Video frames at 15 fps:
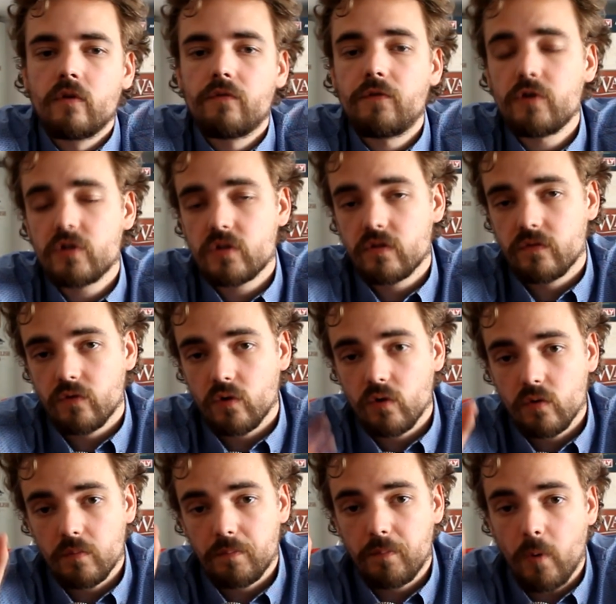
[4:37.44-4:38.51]
First of
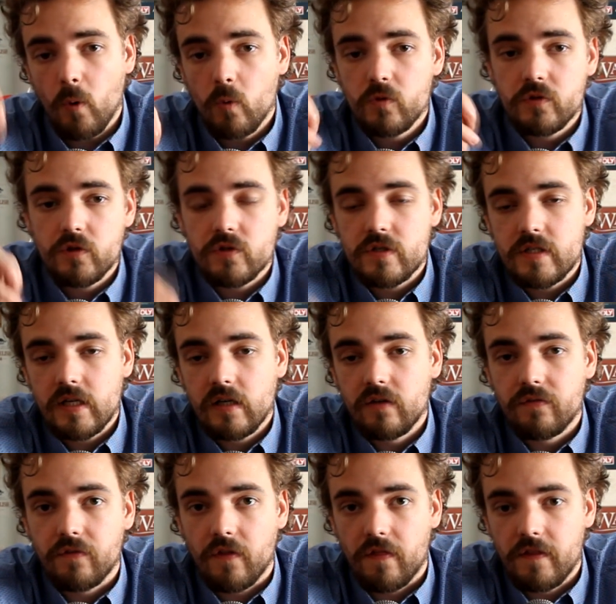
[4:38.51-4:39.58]
all, pose
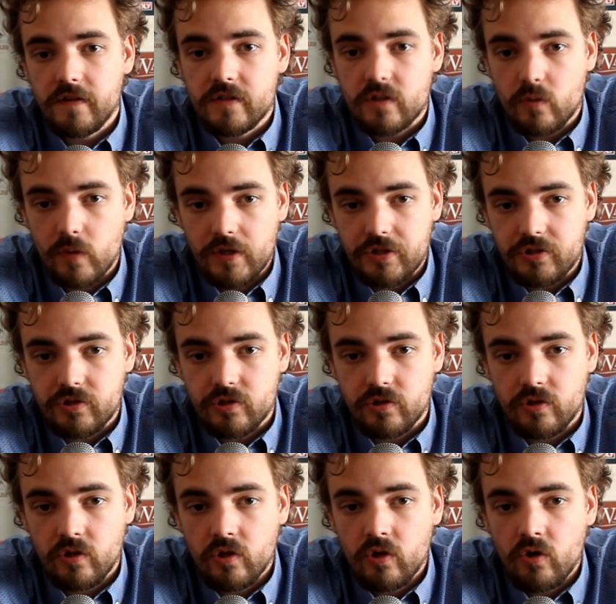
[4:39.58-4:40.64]
yourself this question.